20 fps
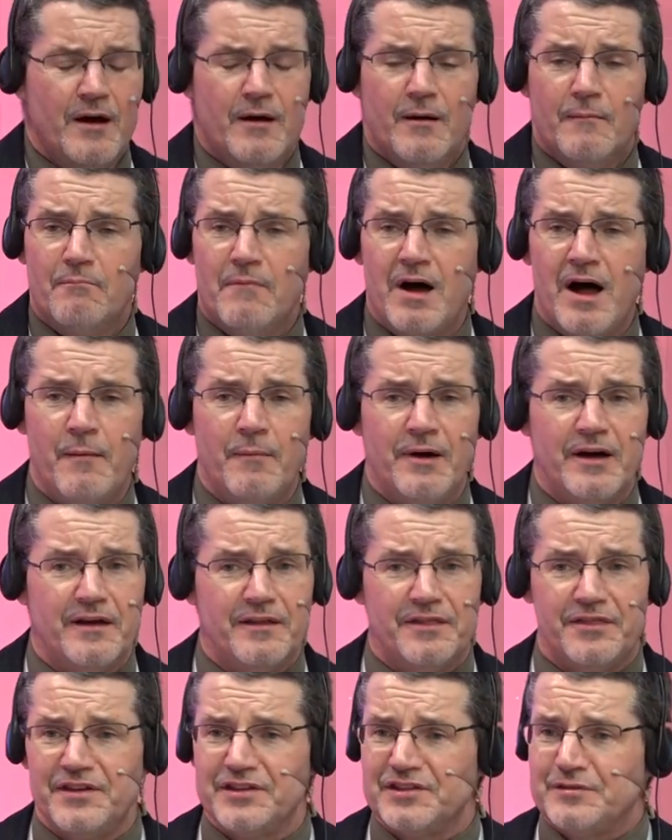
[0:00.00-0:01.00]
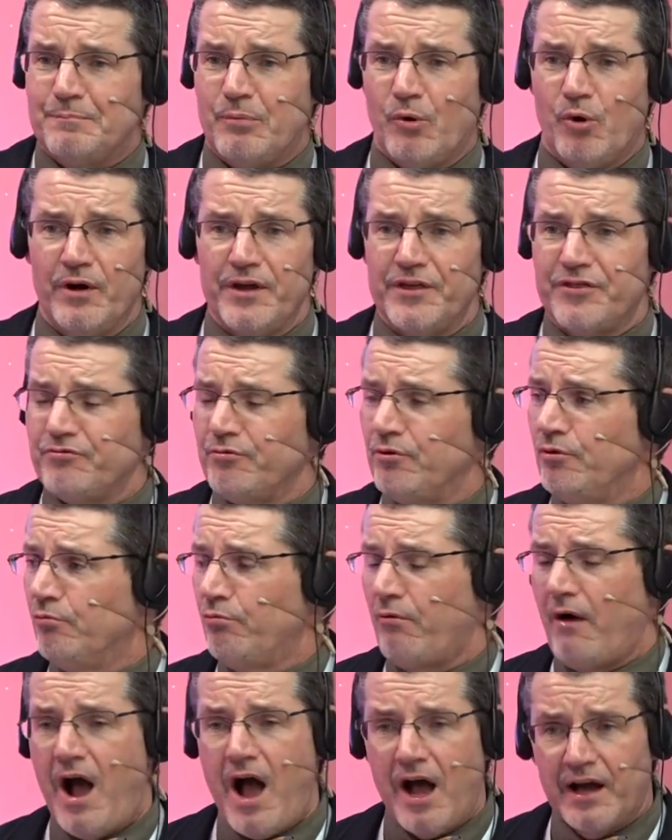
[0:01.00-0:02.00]
Mama, this boy threw
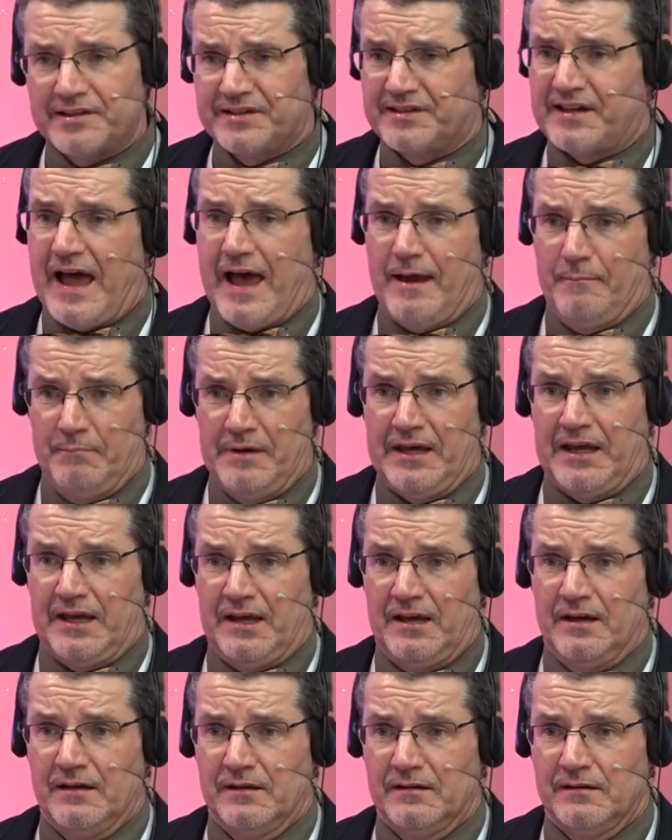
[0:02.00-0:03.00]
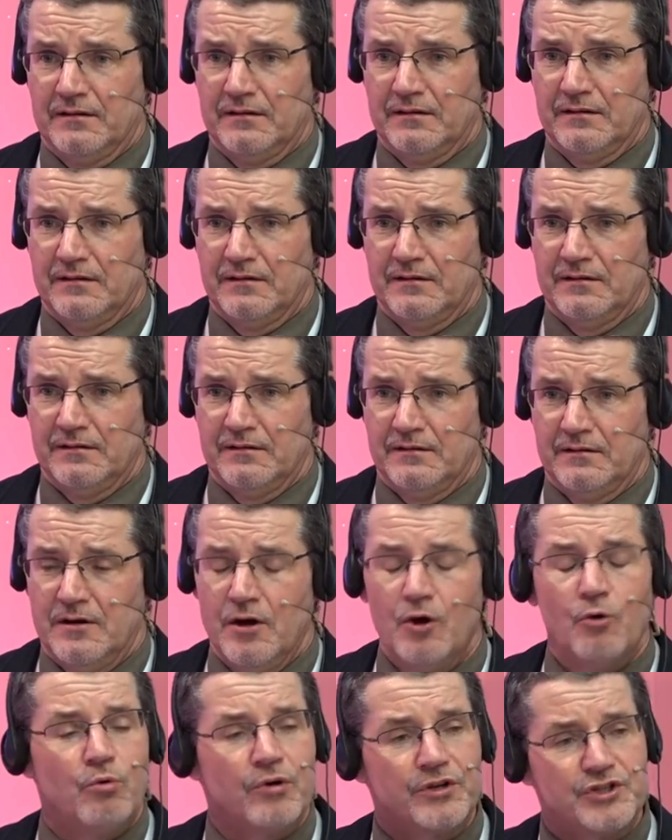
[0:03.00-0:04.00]
rocks at me.
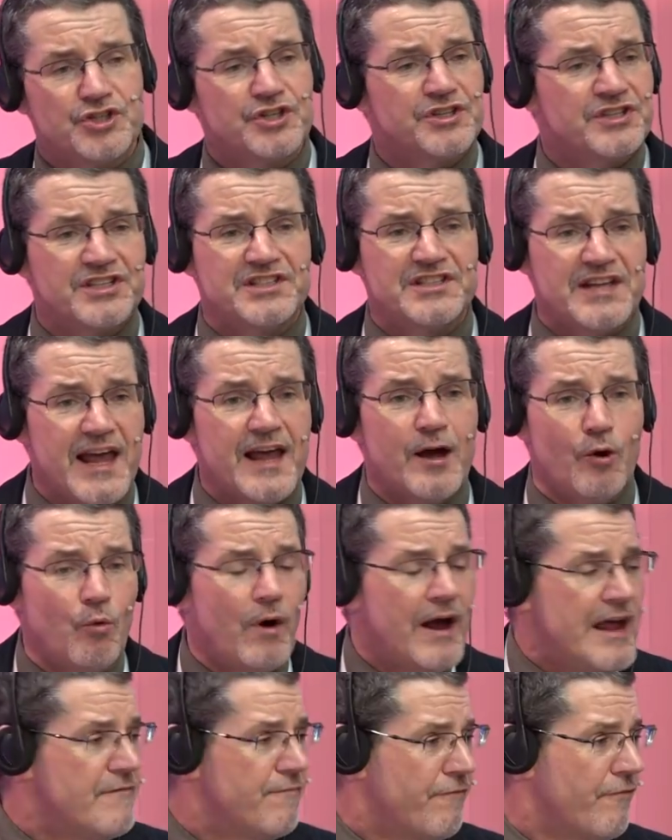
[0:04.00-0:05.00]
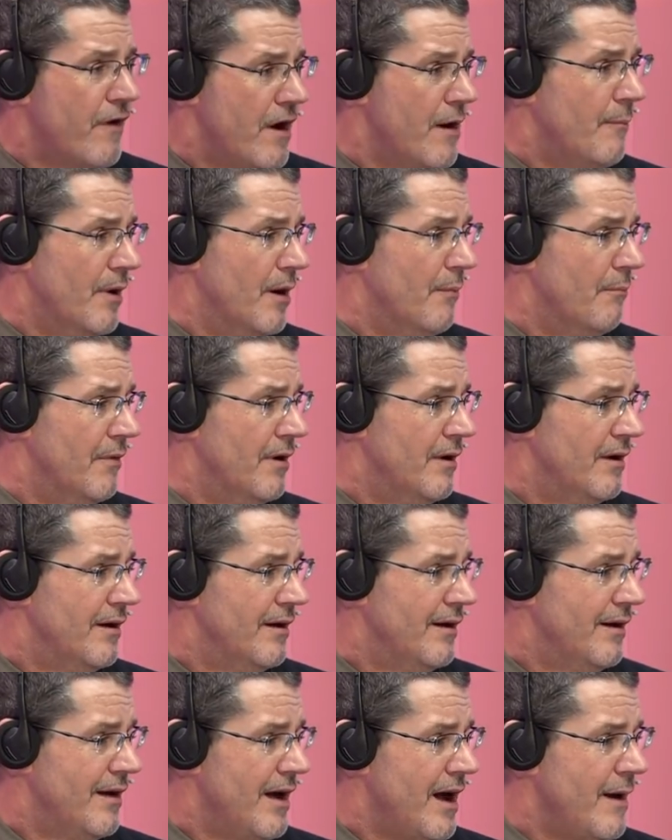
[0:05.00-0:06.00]
Yeah. Well, just stay away from him.
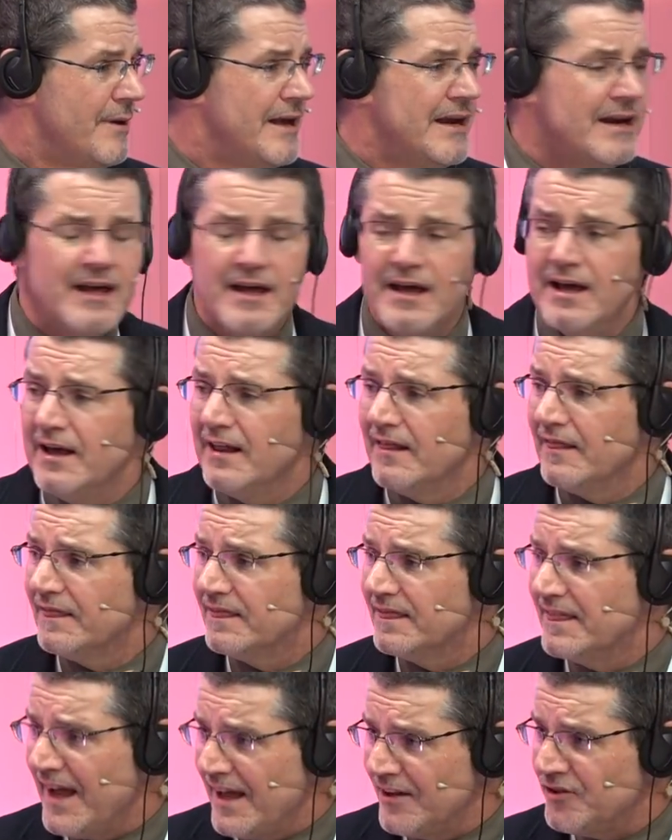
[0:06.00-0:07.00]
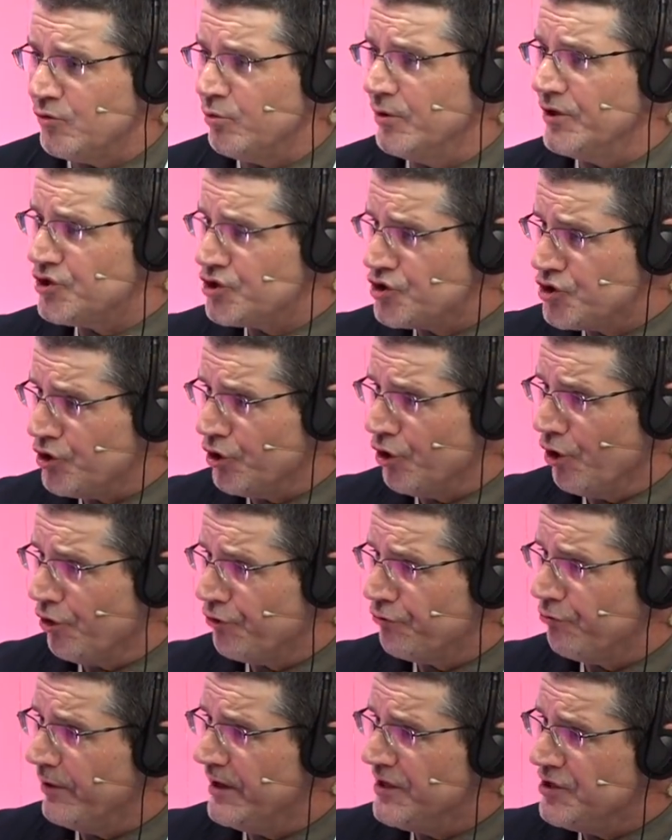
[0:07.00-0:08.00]
I mean, that's what
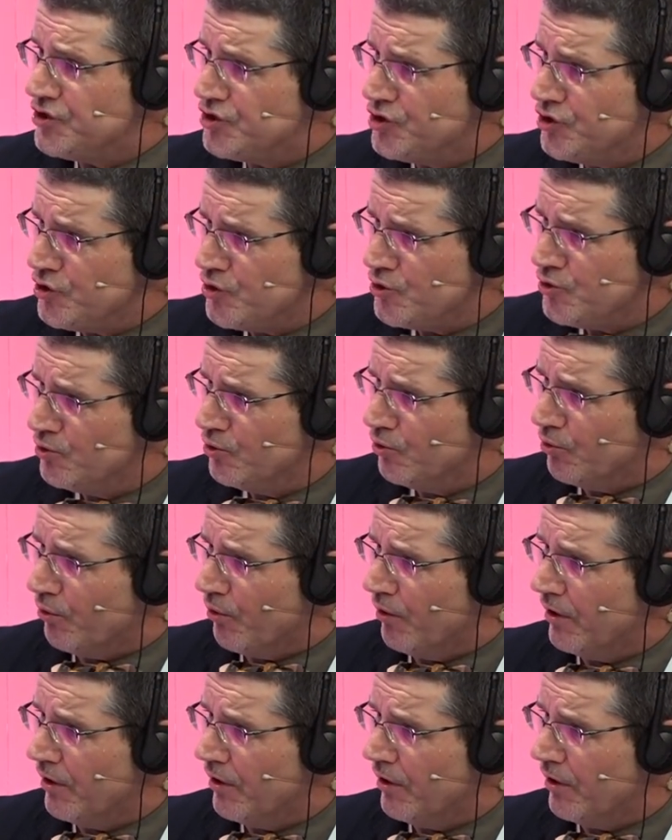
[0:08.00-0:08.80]
children do.